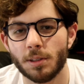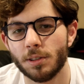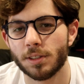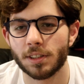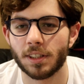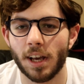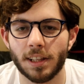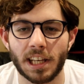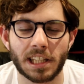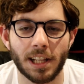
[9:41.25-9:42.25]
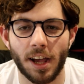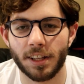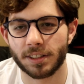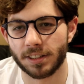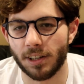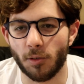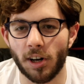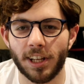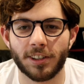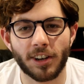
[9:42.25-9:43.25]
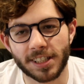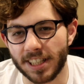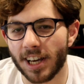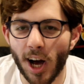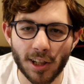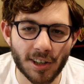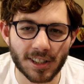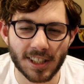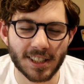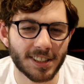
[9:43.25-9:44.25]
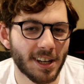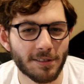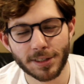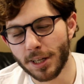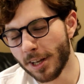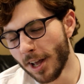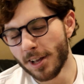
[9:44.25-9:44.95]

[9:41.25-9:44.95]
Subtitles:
We used to get like clients that wanted crazy colors and stuff.